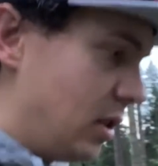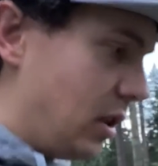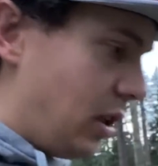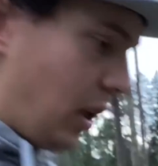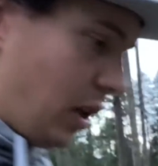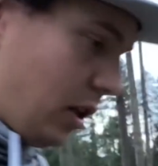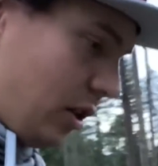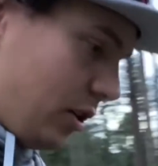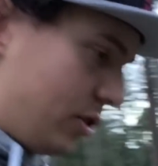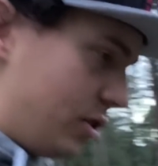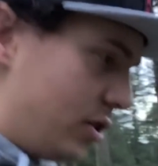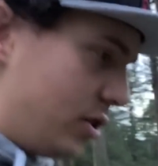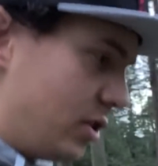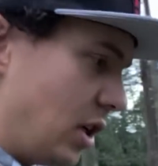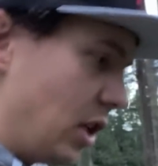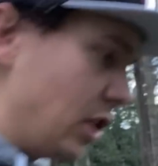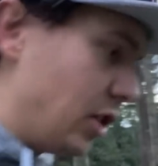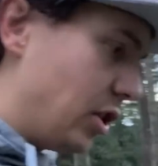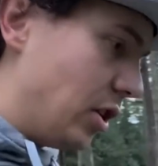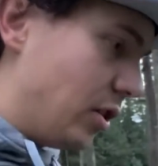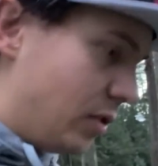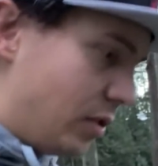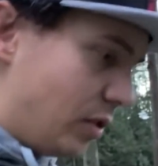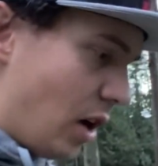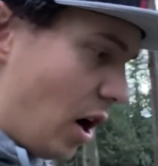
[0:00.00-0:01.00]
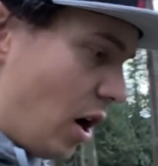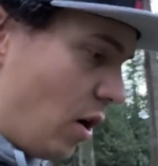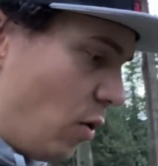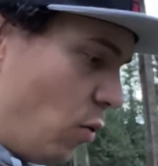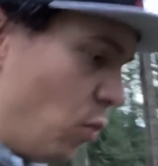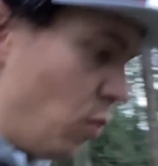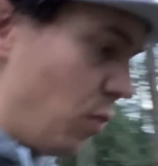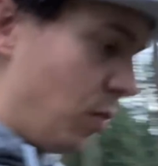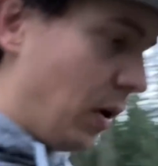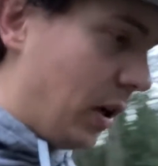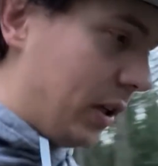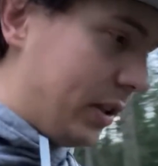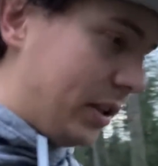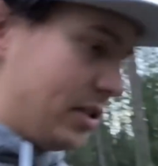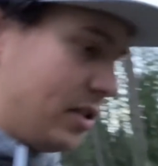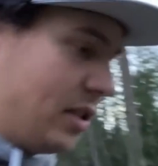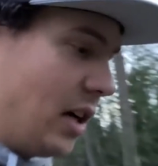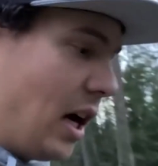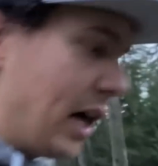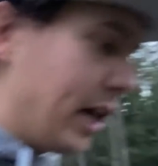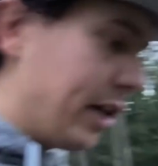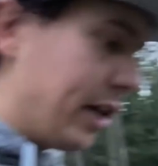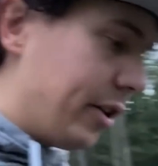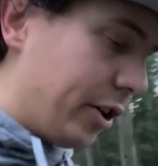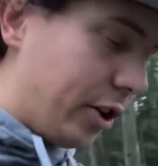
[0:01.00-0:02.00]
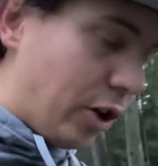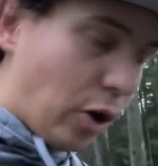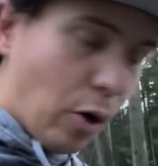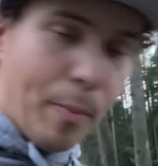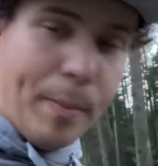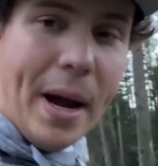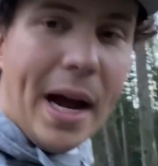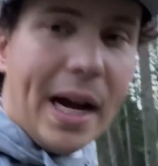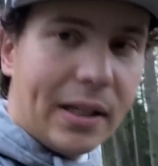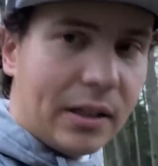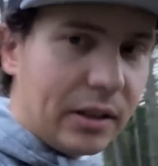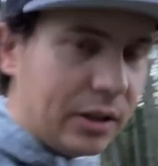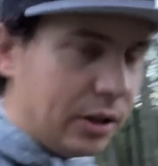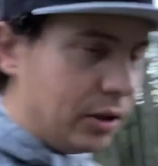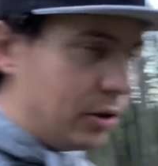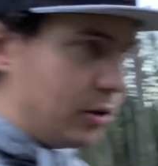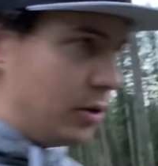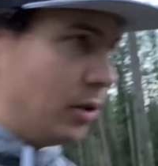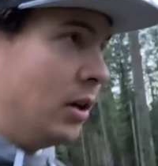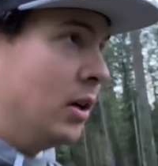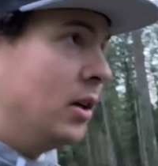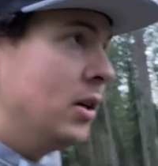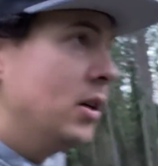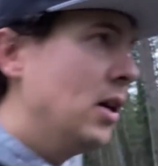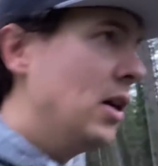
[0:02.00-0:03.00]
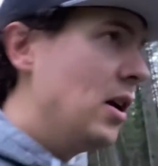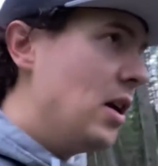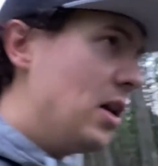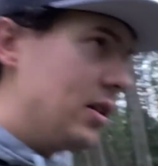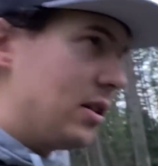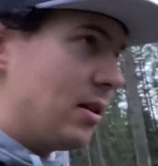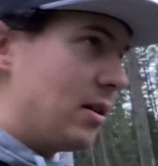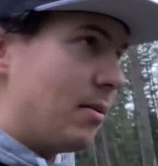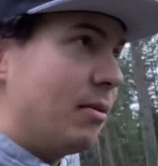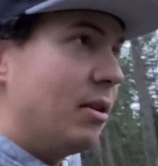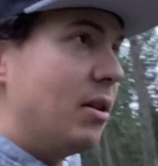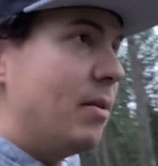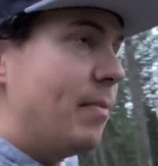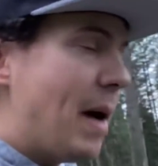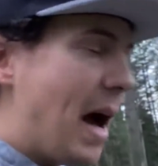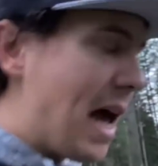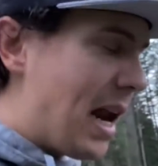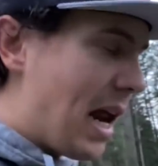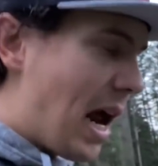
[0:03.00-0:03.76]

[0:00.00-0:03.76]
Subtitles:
there's such a desire to go back to some of the bad